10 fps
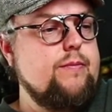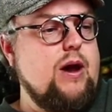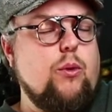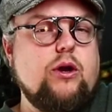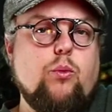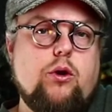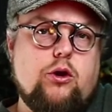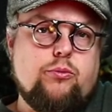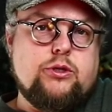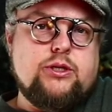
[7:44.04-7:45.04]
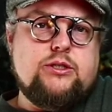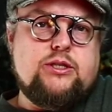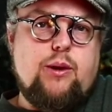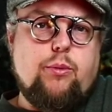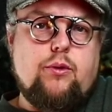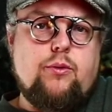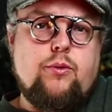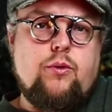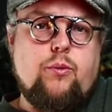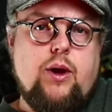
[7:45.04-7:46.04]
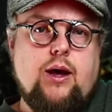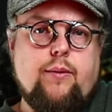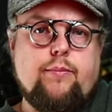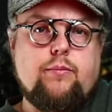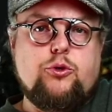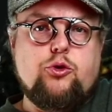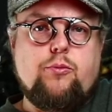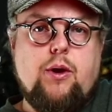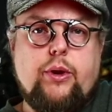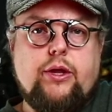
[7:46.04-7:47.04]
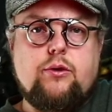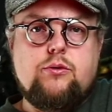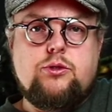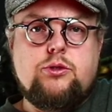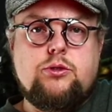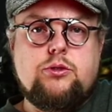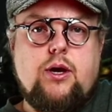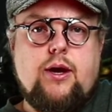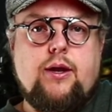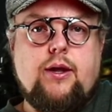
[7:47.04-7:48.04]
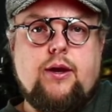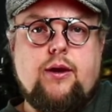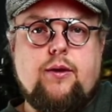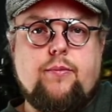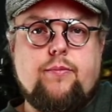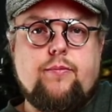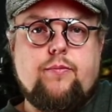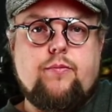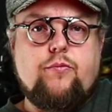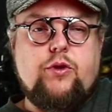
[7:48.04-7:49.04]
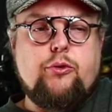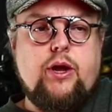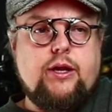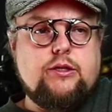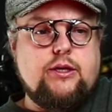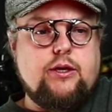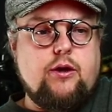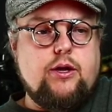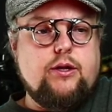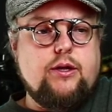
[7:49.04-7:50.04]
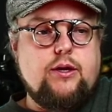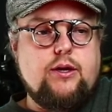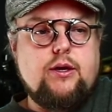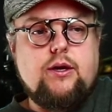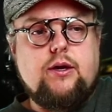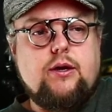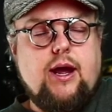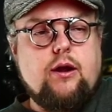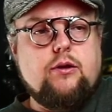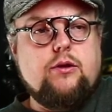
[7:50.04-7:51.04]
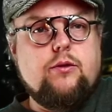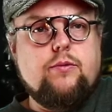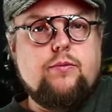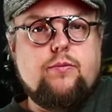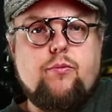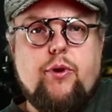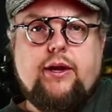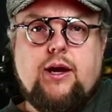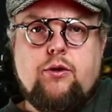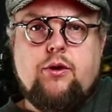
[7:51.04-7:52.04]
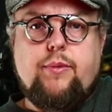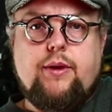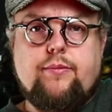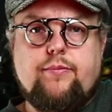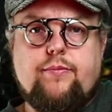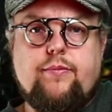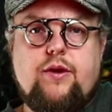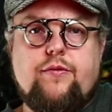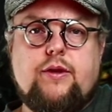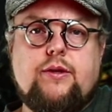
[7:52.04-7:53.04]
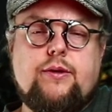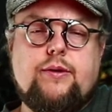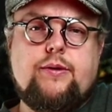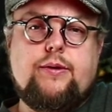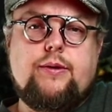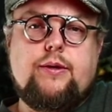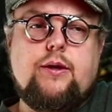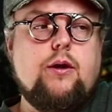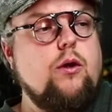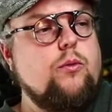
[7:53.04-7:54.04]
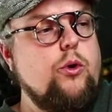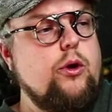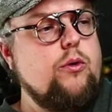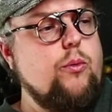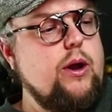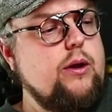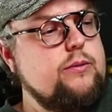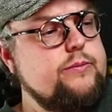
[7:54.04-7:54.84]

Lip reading: I want it 100% stable while I'm doing my videos, and video editing on it cannot break down on me if it not work well.